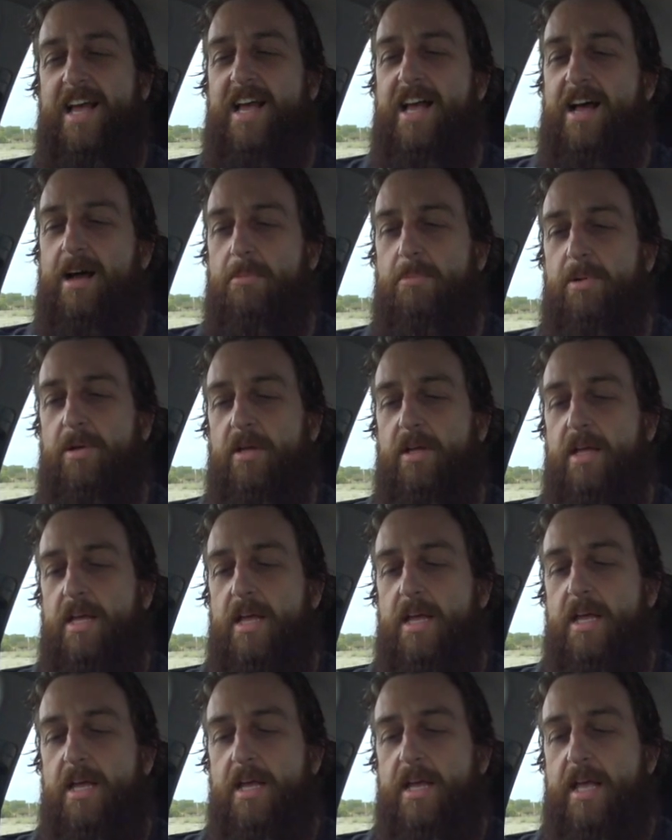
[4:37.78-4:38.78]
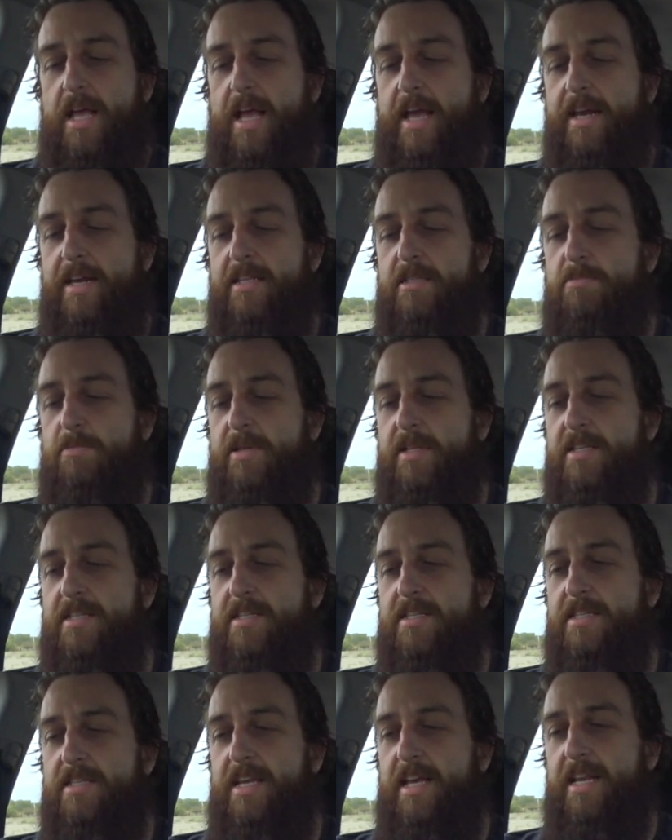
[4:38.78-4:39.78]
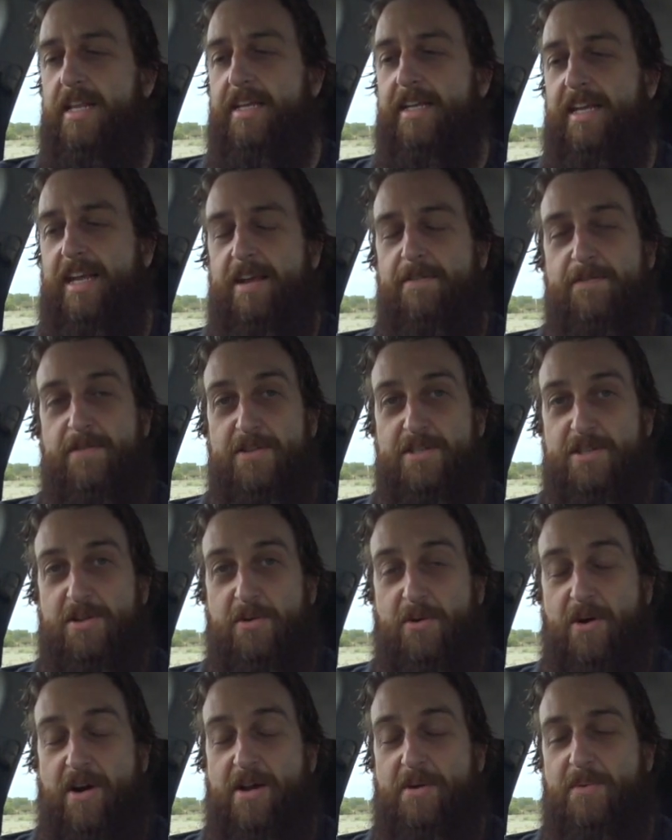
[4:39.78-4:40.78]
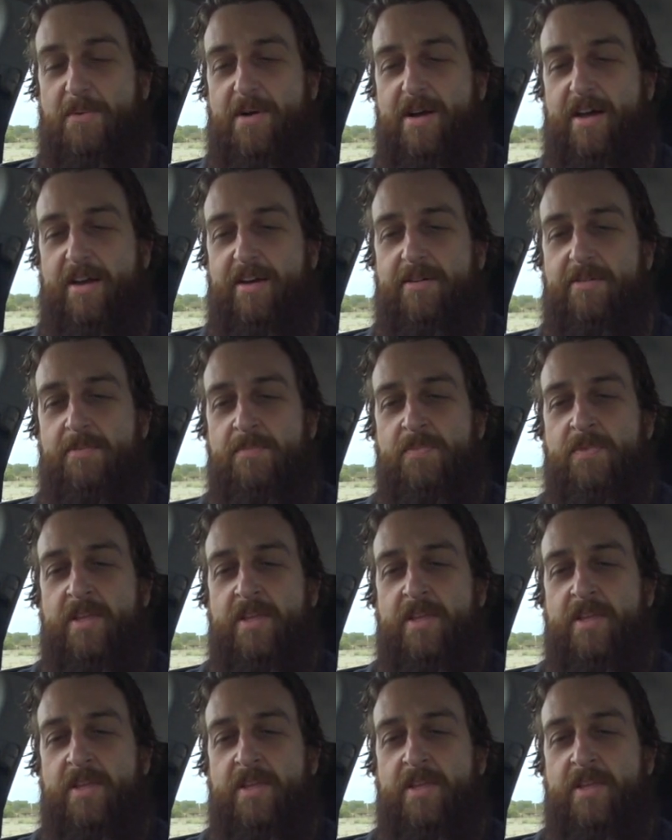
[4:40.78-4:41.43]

up, and it's been selling, if it's the right one.